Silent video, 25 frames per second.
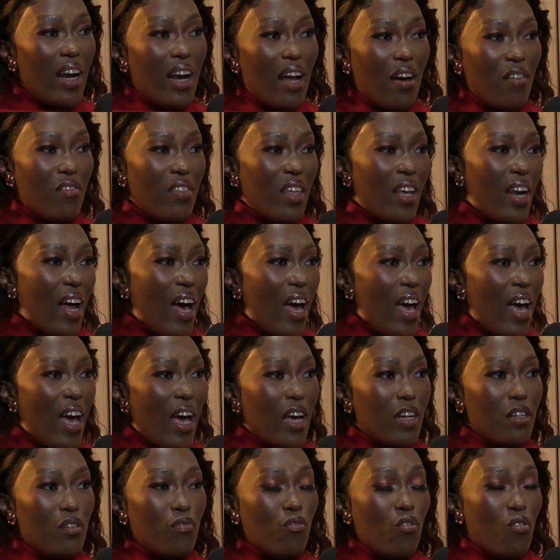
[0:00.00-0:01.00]
love that I
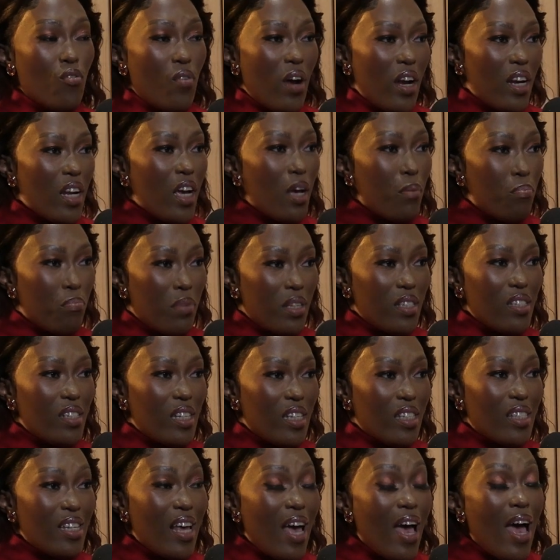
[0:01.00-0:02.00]
had for running a
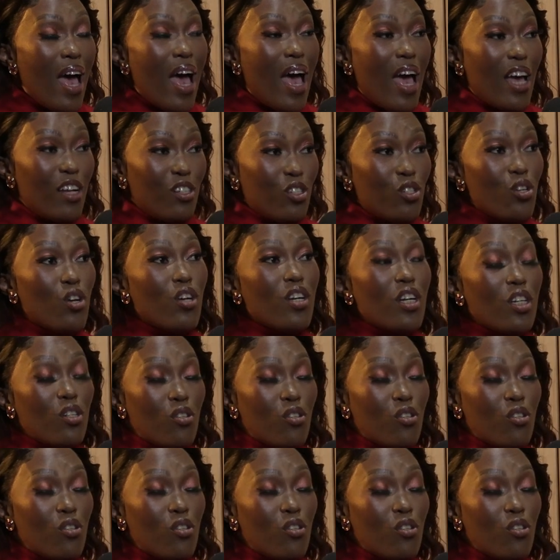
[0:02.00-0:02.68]
business, and turn